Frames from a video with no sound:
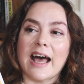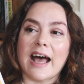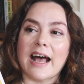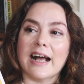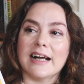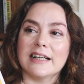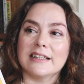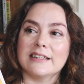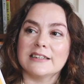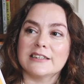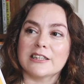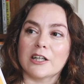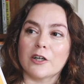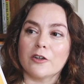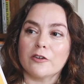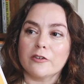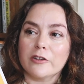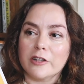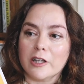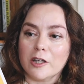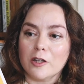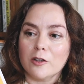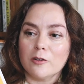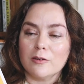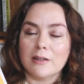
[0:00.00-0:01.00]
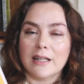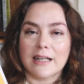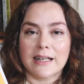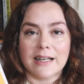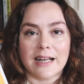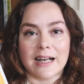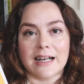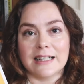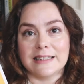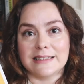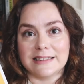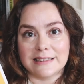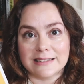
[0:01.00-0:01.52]
And although,
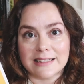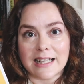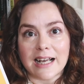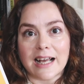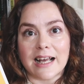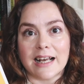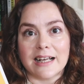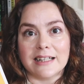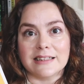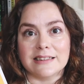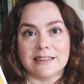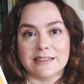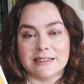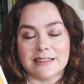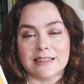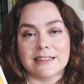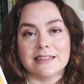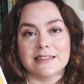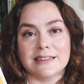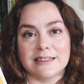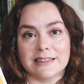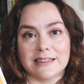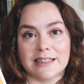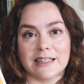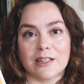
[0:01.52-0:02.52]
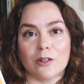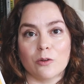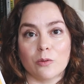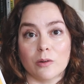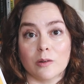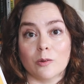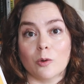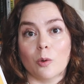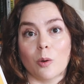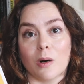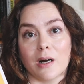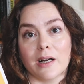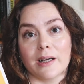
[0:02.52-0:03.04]
like I said, it does deal
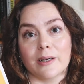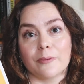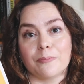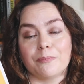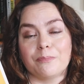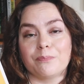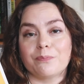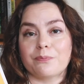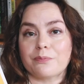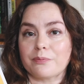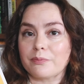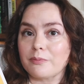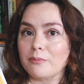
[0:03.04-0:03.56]
with quite